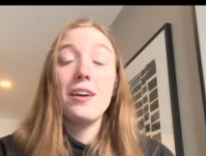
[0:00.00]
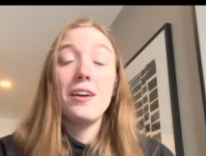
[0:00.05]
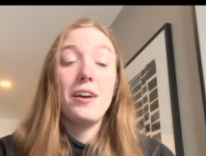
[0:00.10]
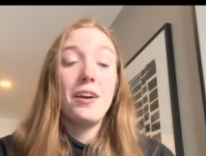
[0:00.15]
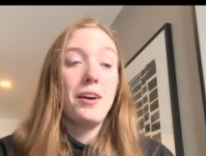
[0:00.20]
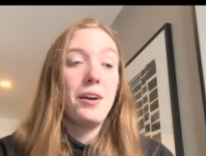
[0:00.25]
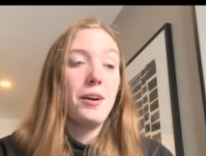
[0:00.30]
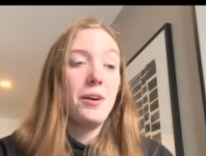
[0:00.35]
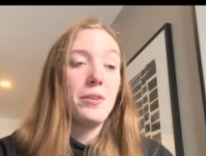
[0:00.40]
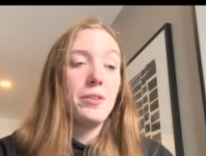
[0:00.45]

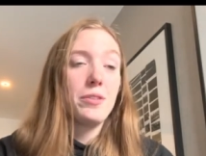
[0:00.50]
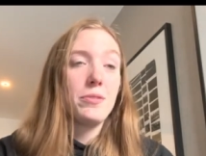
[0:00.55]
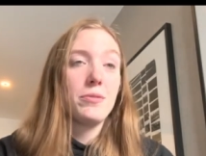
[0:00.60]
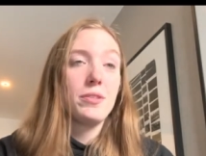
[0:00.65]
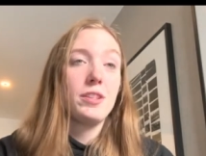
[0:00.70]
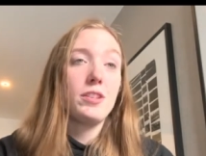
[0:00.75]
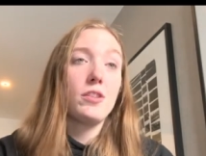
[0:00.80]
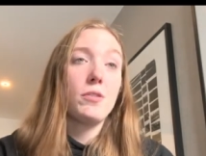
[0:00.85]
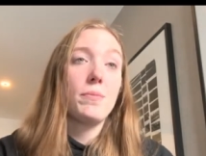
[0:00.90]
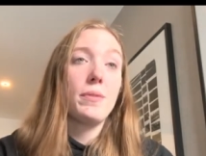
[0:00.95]
Oh, this was
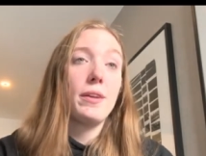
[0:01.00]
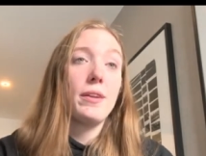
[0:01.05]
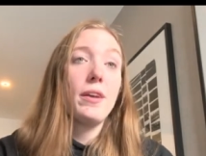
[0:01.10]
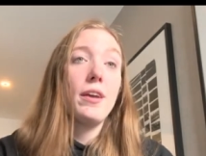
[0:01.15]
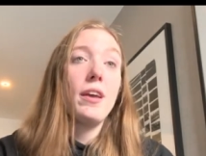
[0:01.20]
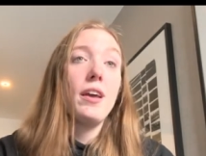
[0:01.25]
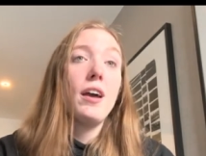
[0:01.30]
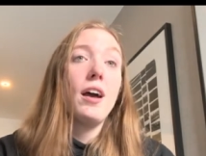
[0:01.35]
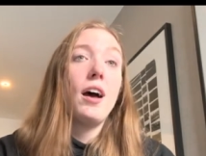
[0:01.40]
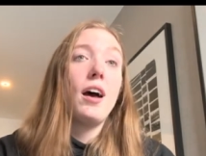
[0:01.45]
stupid.
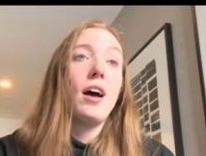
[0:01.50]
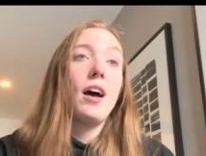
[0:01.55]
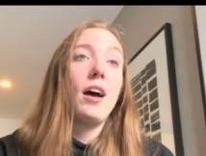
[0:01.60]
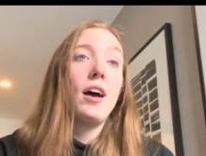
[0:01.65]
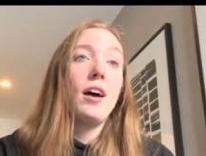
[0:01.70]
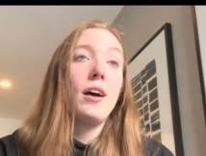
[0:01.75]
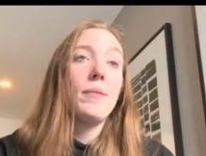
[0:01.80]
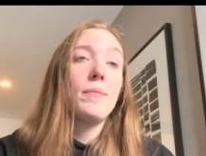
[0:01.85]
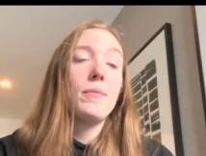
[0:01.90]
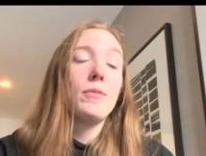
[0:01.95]

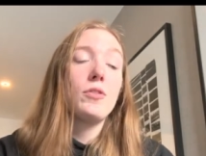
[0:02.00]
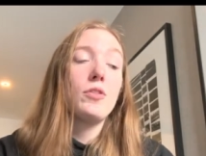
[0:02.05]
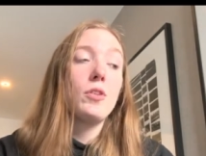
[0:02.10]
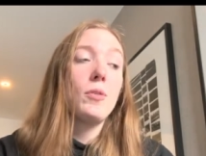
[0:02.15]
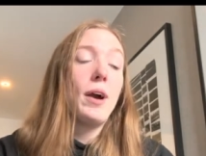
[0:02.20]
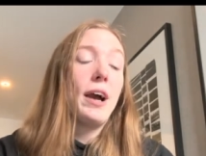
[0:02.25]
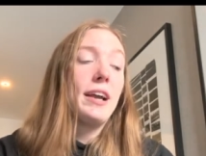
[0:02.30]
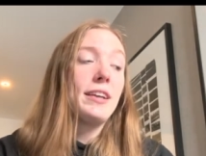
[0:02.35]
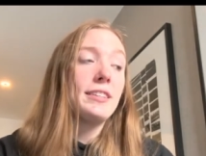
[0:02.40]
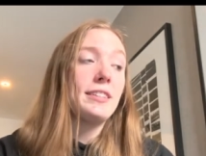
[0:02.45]
So
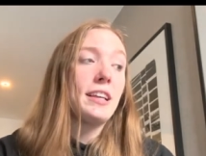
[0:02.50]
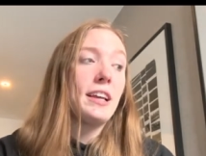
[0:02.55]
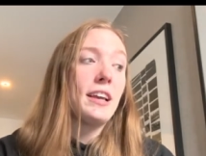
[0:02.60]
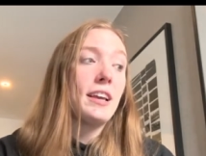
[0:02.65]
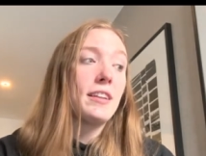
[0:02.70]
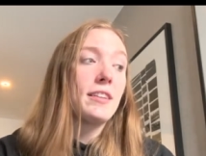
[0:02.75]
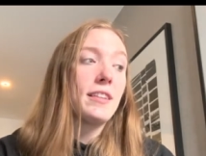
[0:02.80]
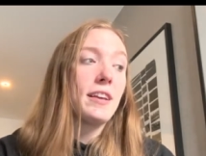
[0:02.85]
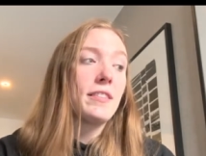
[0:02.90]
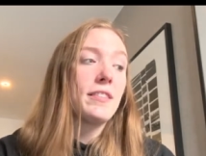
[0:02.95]
I
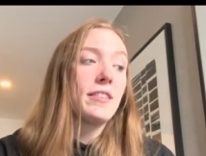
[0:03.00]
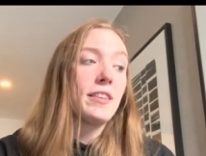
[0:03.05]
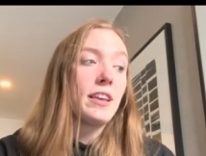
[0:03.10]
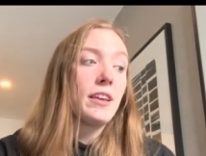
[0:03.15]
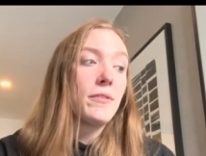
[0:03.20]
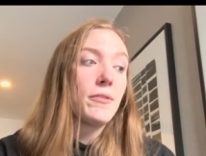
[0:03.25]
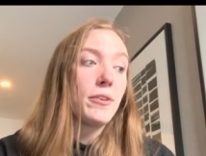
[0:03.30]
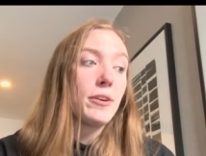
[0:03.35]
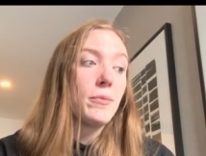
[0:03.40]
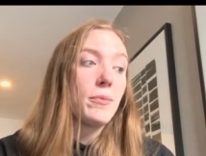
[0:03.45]
said that
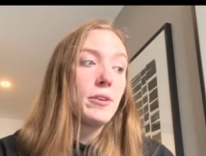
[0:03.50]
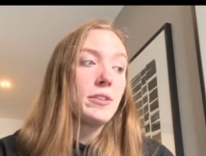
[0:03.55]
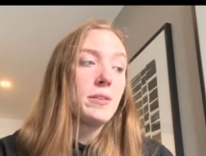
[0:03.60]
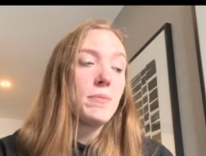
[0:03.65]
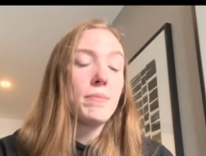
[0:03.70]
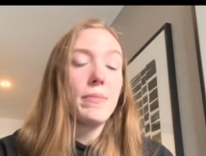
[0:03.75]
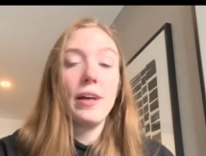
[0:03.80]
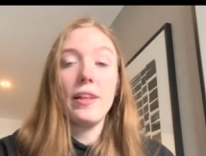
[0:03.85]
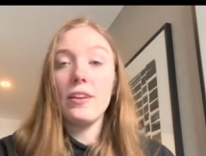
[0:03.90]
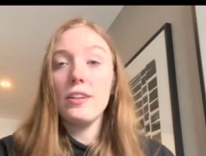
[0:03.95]
slavery was
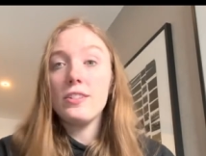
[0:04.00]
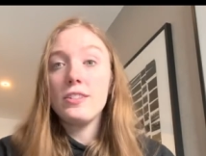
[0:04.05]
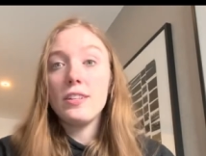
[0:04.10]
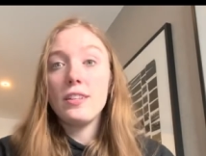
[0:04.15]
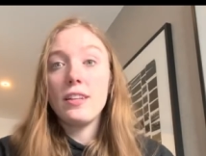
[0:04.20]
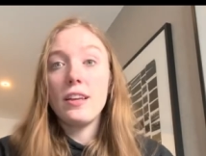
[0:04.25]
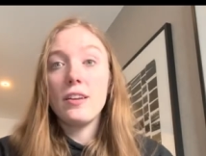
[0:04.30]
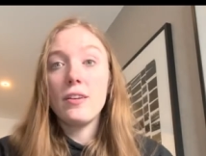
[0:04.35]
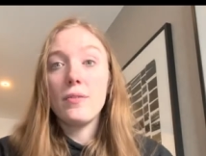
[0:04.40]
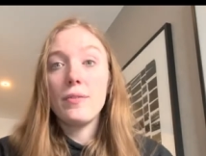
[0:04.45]
embellished in
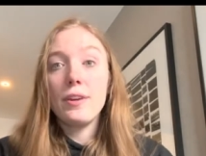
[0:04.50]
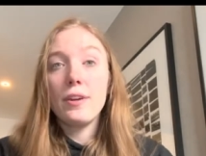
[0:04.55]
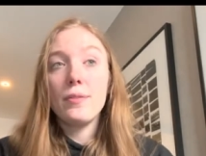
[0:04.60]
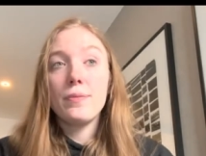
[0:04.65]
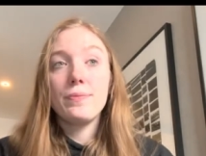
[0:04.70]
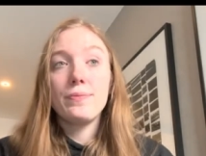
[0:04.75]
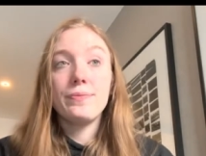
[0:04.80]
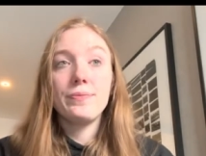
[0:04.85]
the interview.